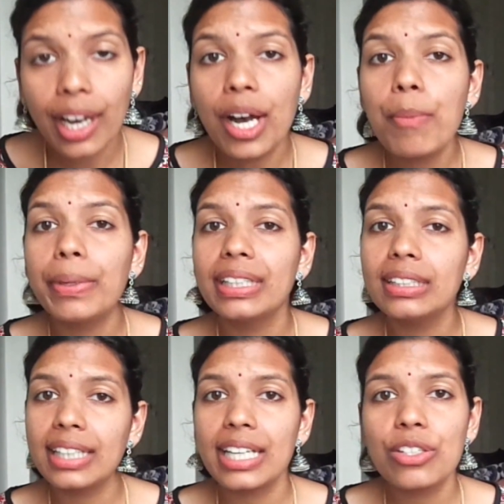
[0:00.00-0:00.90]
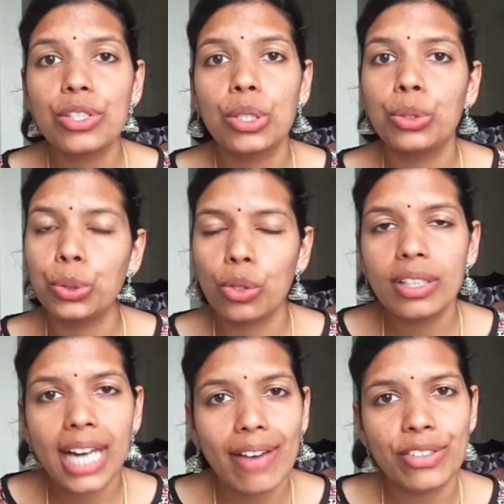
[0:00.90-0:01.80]
But in case you do not
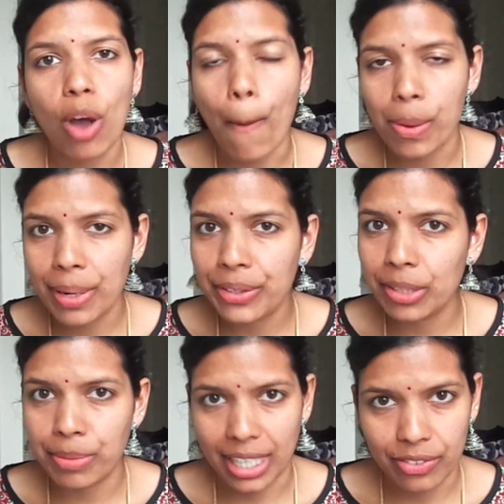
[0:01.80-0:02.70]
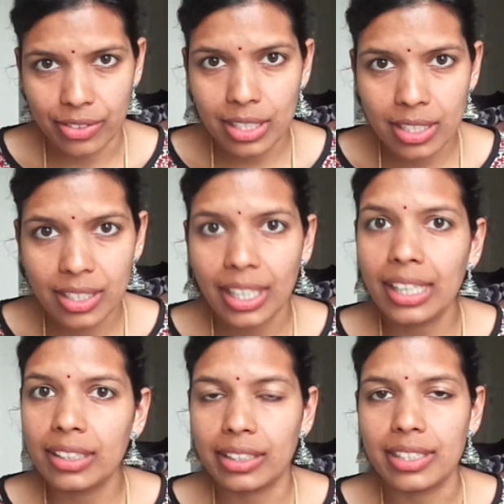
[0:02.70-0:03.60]
have a complimentary breakfast
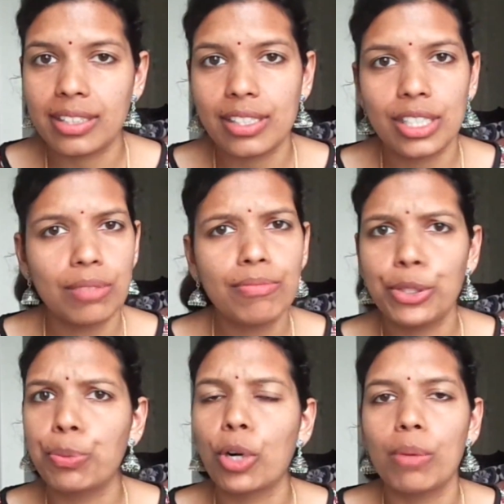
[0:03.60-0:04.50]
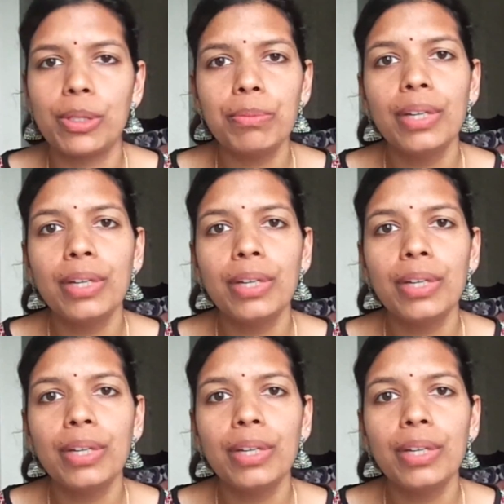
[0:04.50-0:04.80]
system, no problem.